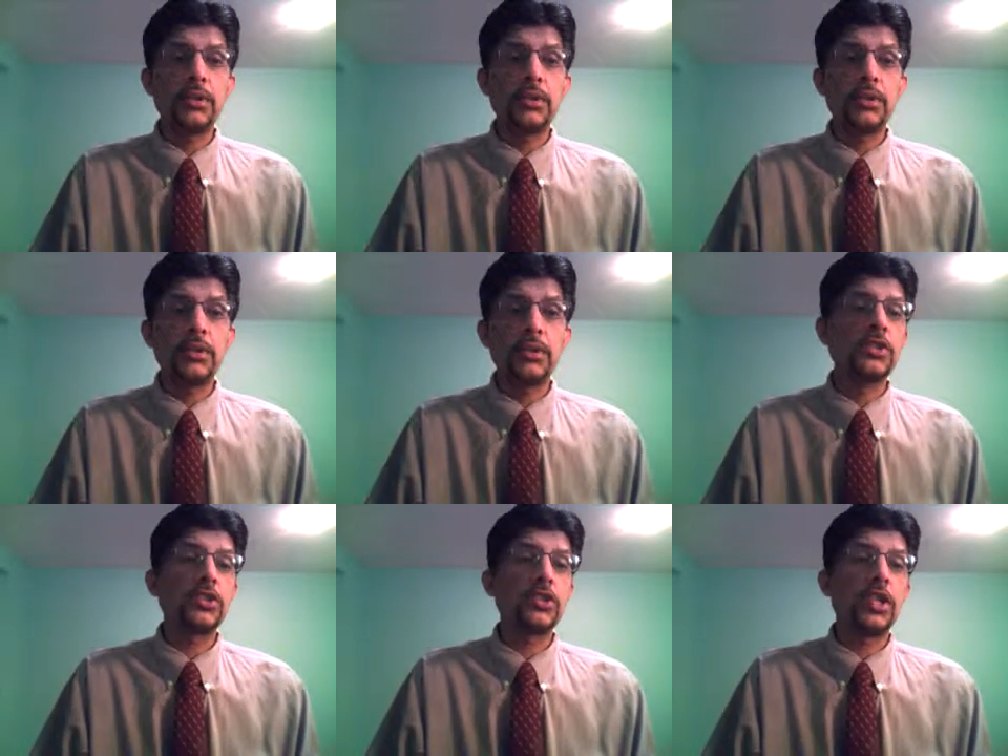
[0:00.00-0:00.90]
he asked
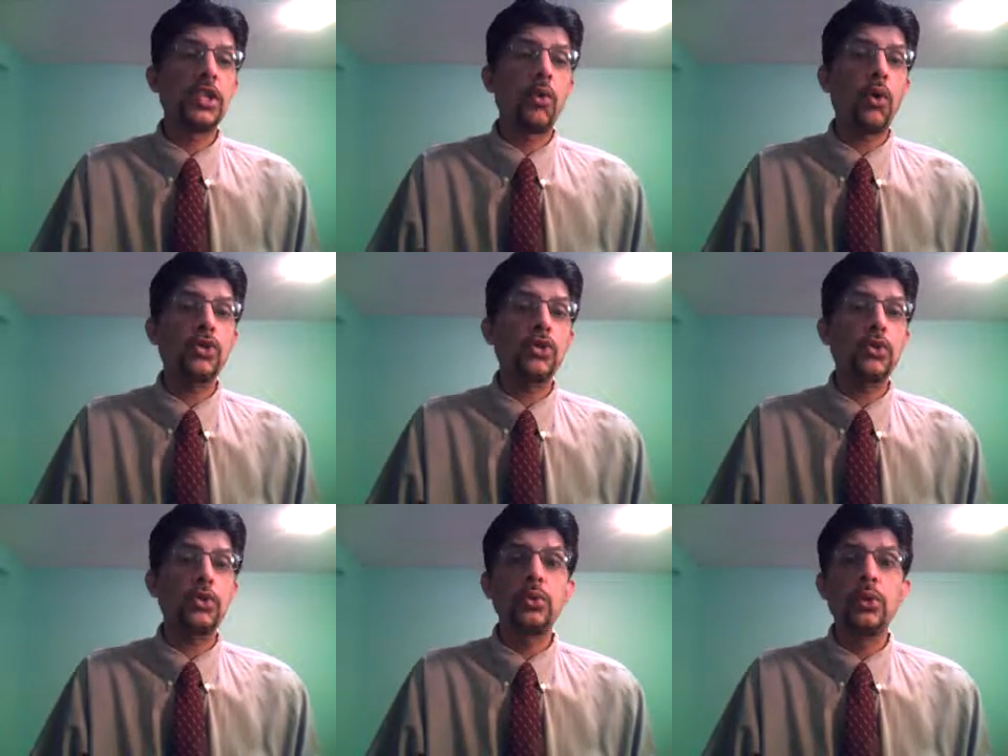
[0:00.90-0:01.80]
his wards
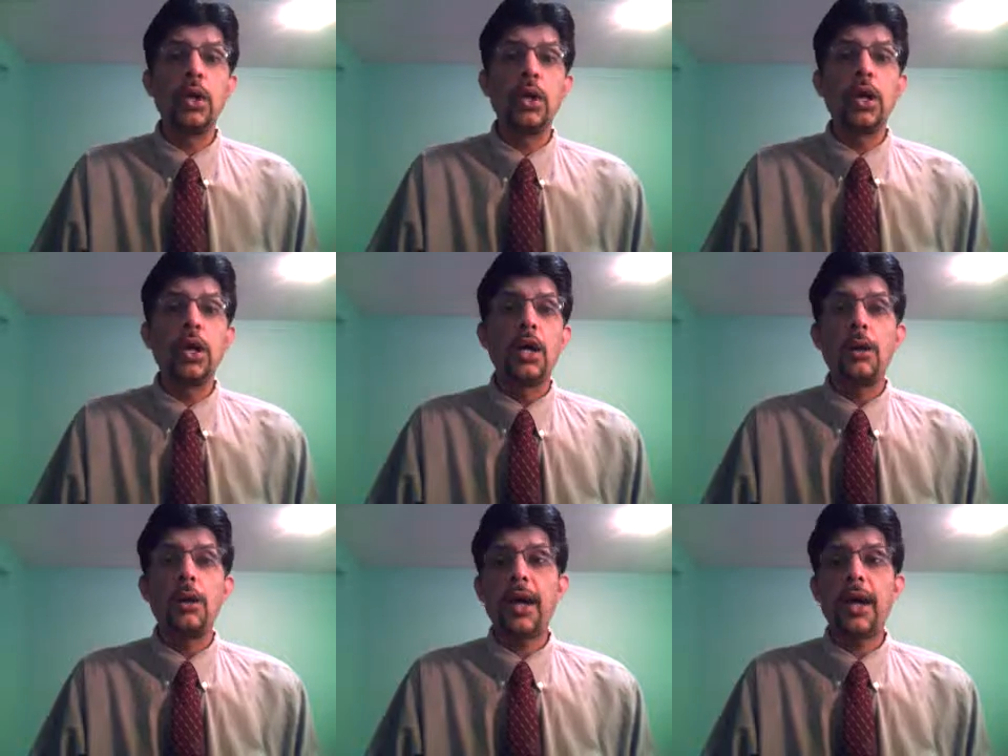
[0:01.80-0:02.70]
to
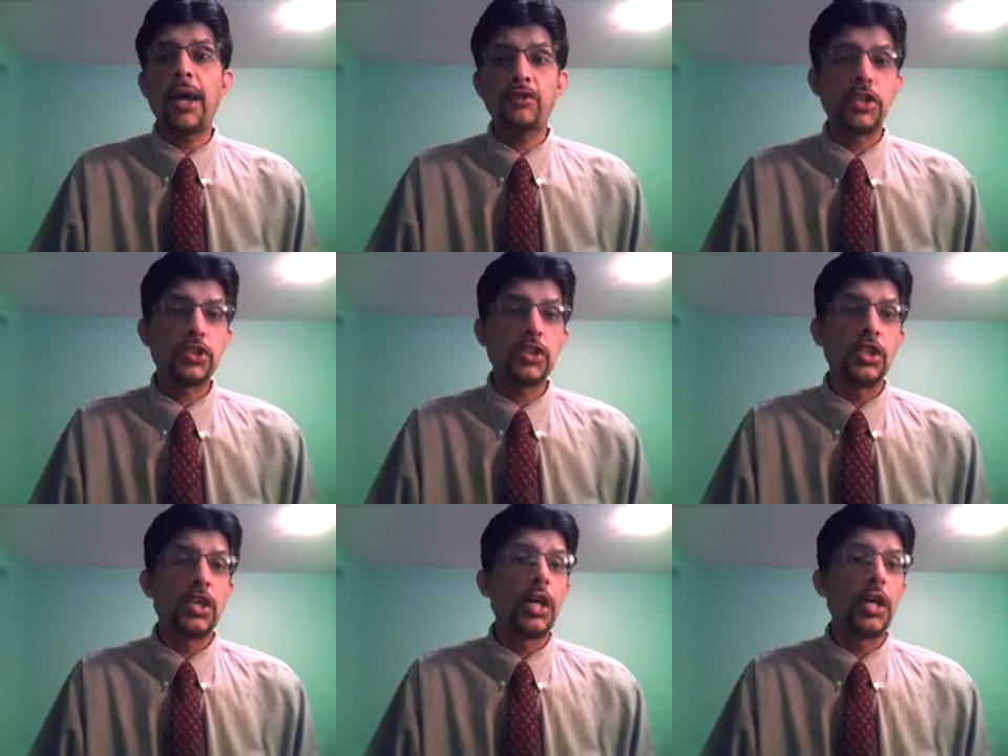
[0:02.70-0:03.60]
bat first,
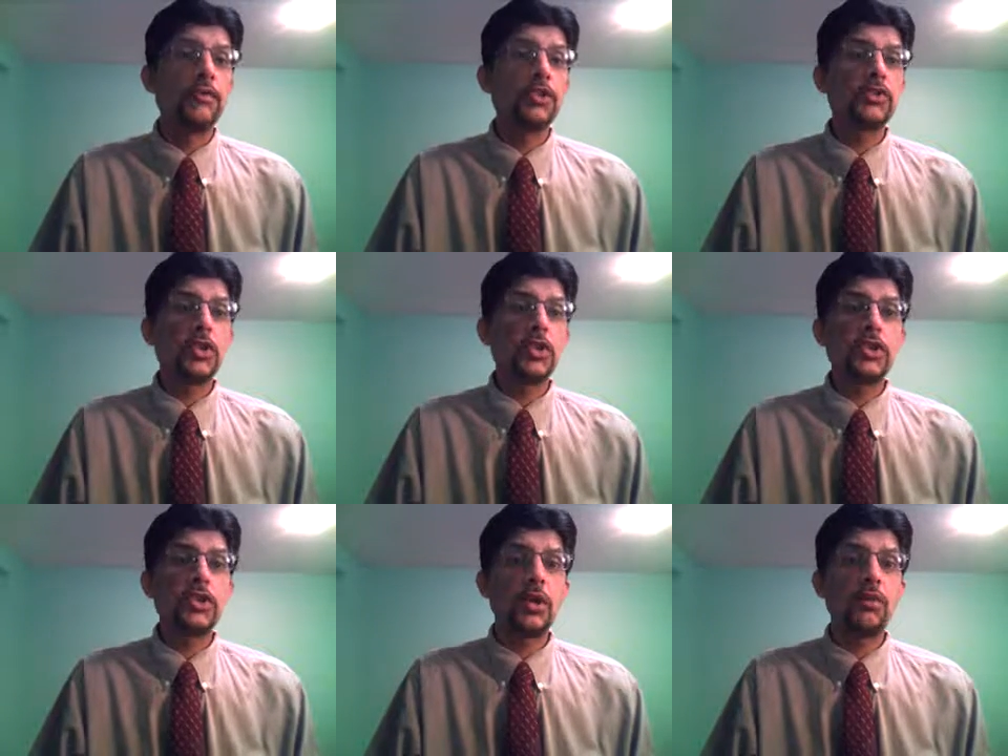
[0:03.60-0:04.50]
which was
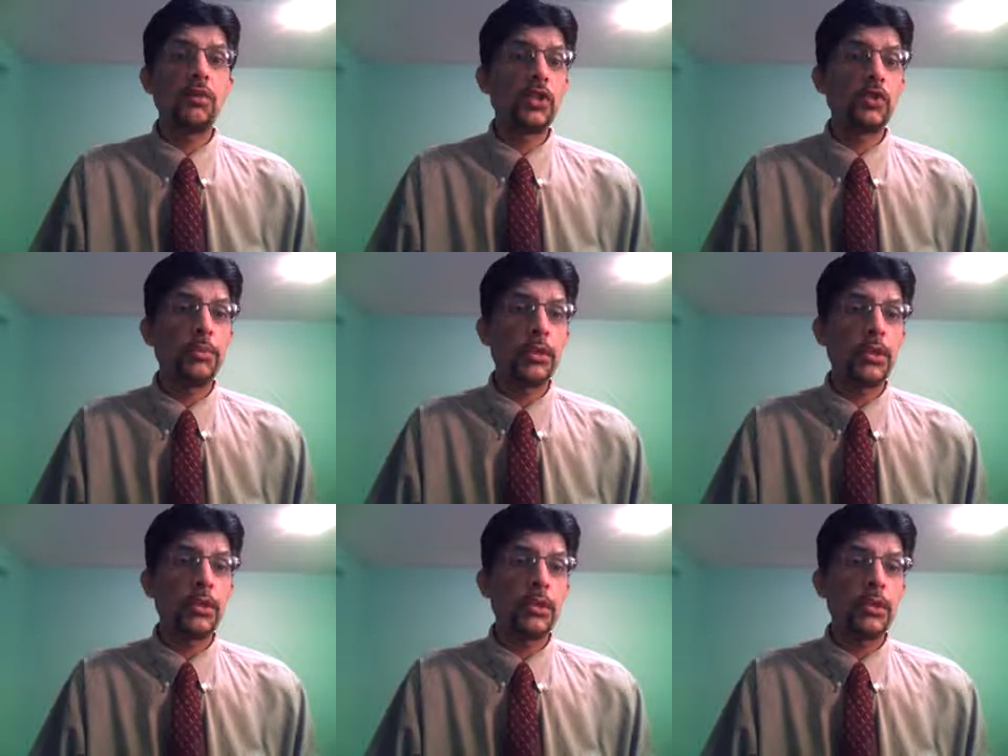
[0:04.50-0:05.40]
the way to
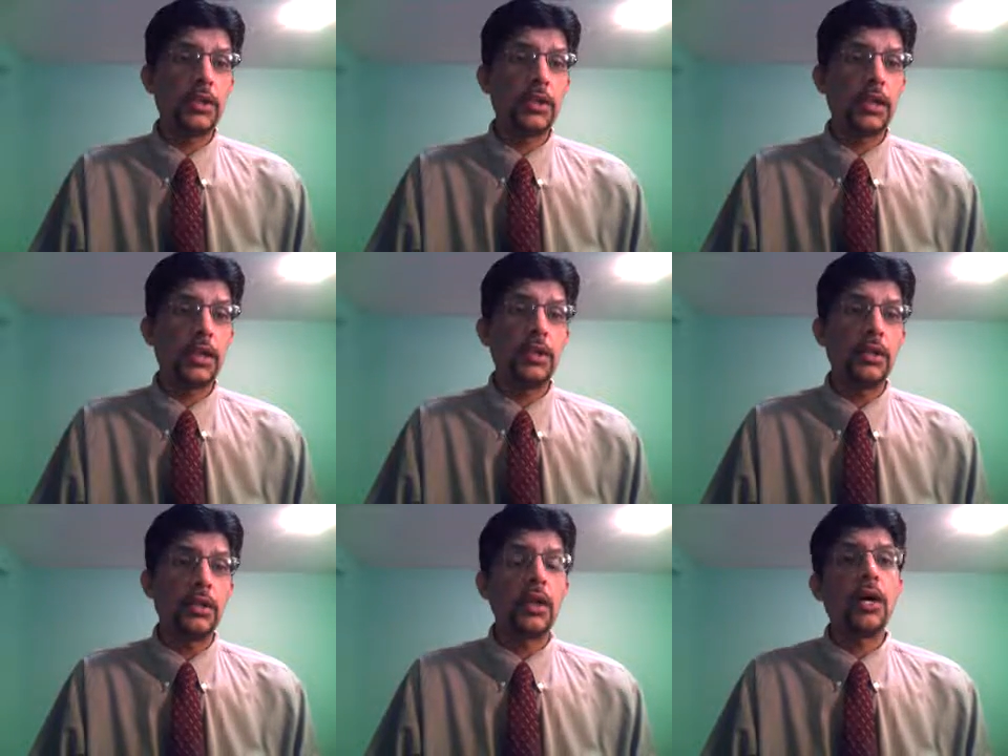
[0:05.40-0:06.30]
be done,
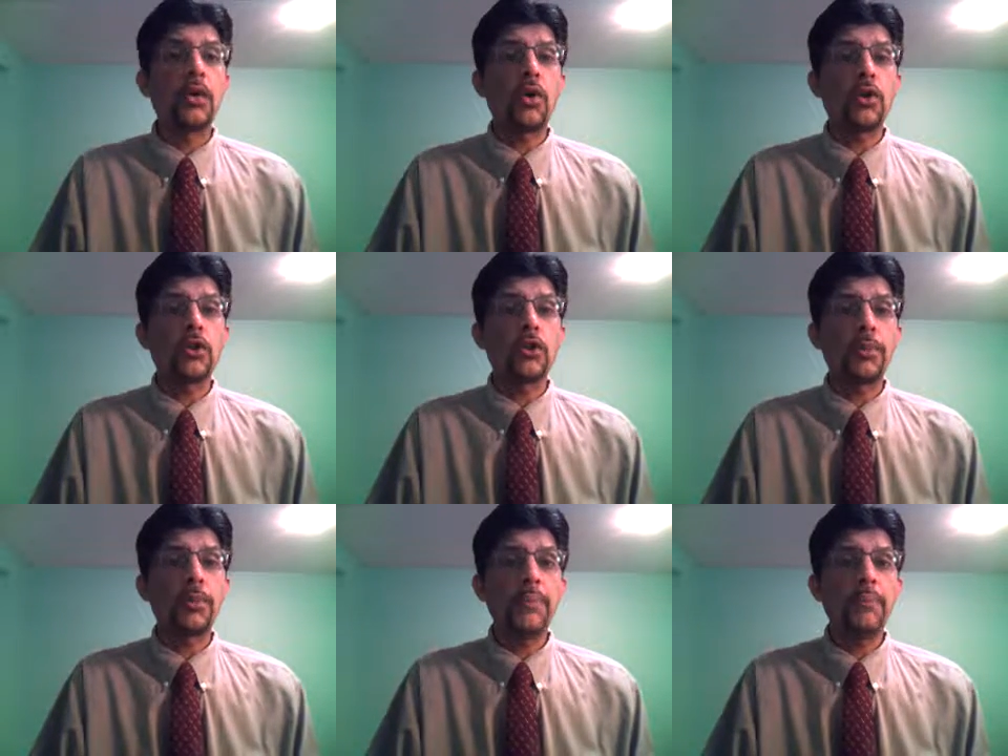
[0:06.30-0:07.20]
according to
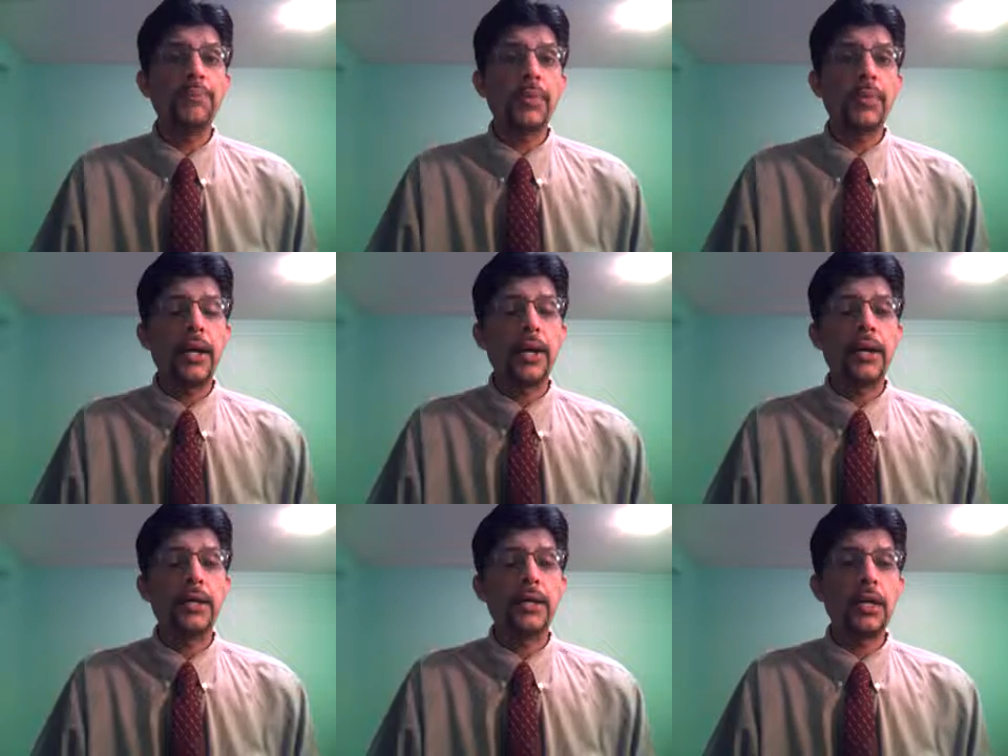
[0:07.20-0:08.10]
me.
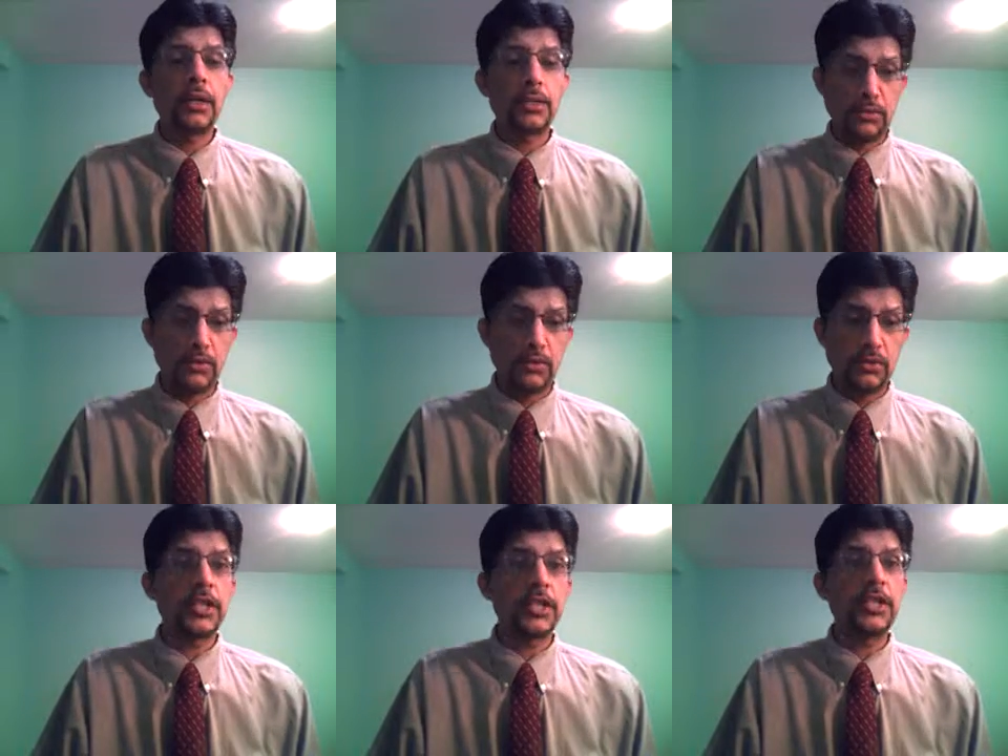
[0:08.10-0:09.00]
And so he
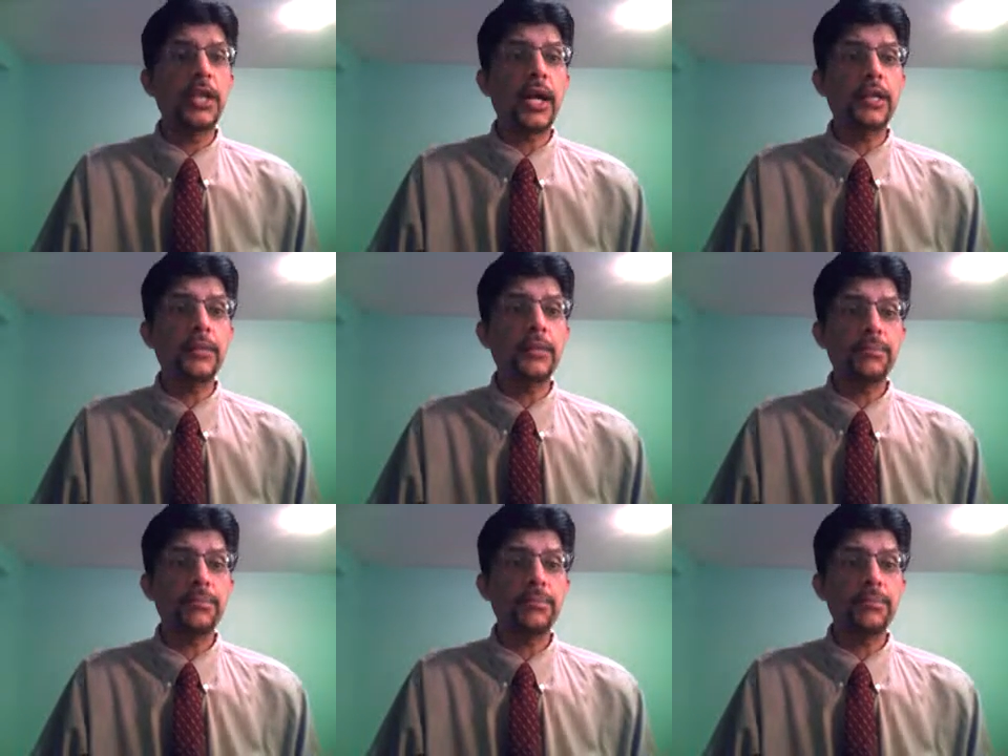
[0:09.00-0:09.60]
did that,